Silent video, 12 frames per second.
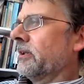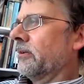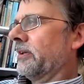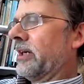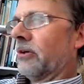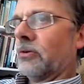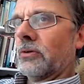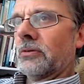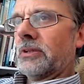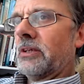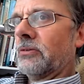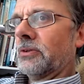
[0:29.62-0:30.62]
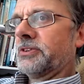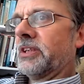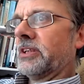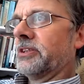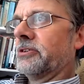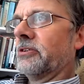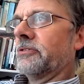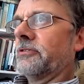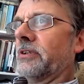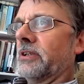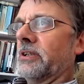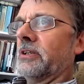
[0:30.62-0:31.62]
you know that whole that whole set of
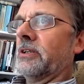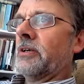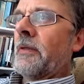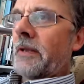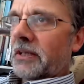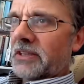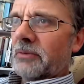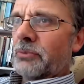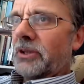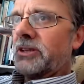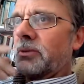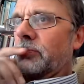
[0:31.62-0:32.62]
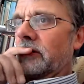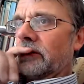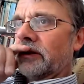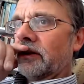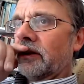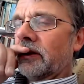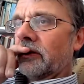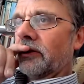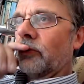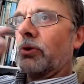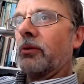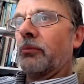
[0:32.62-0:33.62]
stuff really because in principle you know
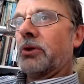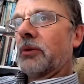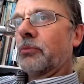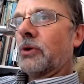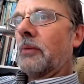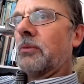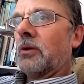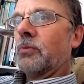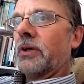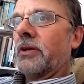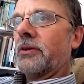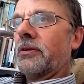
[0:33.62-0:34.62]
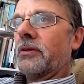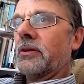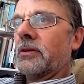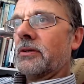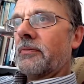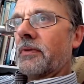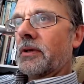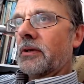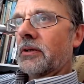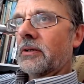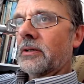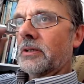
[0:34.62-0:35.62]
there wouldn't be a problem with
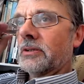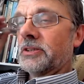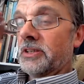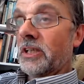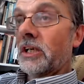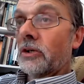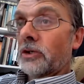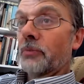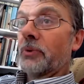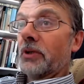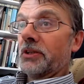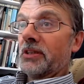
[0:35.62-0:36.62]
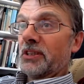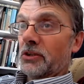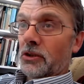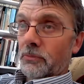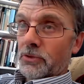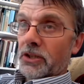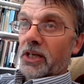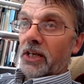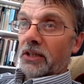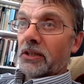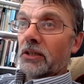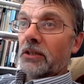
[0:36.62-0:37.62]
seeing another person as an
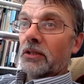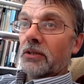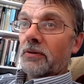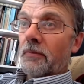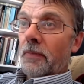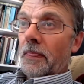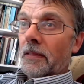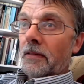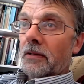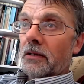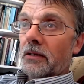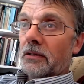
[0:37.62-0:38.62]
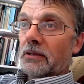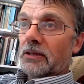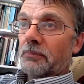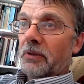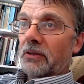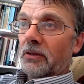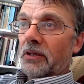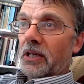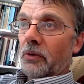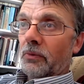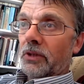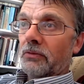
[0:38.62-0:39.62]
object depending on
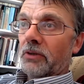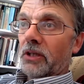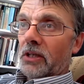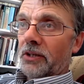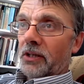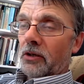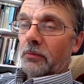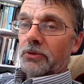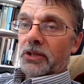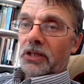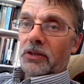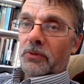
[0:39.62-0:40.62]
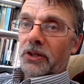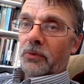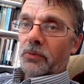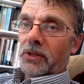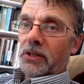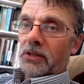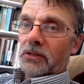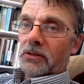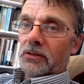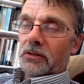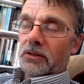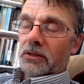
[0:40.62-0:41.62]
how we regard that object and whether we
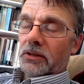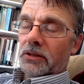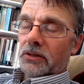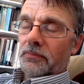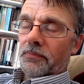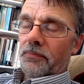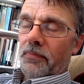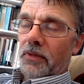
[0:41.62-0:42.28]
um,